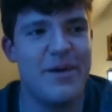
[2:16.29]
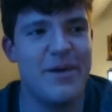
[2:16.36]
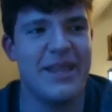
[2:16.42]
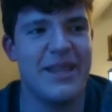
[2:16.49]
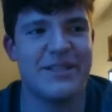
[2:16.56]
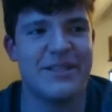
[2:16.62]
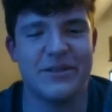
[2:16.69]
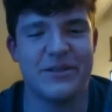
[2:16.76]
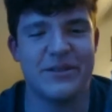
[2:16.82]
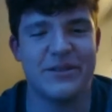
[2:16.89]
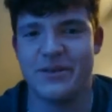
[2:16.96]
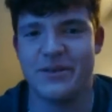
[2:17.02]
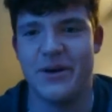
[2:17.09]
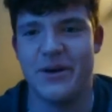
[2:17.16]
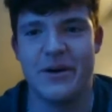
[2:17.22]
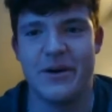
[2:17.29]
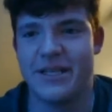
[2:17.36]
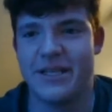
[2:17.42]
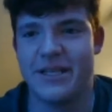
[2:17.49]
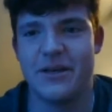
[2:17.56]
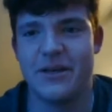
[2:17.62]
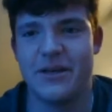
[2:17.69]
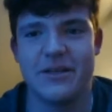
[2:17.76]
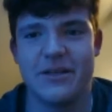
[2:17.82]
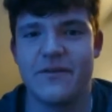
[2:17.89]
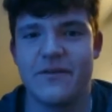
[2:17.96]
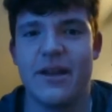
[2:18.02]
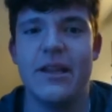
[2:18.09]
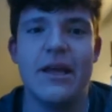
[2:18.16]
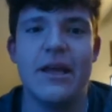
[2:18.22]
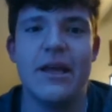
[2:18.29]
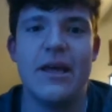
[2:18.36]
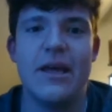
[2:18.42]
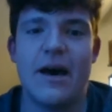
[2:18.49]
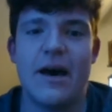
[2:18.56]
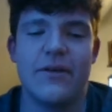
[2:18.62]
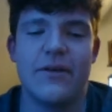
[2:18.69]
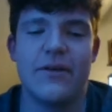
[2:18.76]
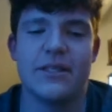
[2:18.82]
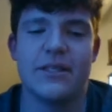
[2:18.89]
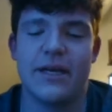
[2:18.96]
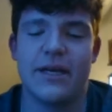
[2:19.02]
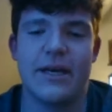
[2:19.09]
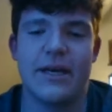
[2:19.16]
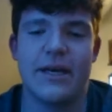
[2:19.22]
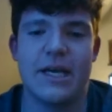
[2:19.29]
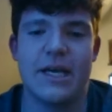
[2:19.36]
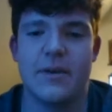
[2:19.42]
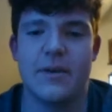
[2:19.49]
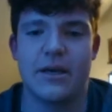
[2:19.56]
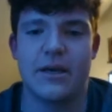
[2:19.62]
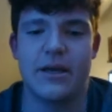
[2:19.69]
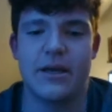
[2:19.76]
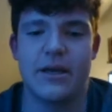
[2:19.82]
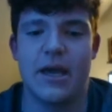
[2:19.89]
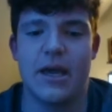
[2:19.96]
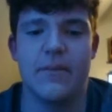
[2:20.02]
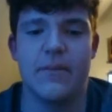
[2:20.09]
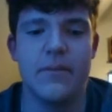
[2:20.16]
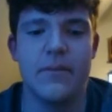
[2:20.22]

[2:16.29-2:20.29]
And that's always fun. I've always liked that aspect of the game.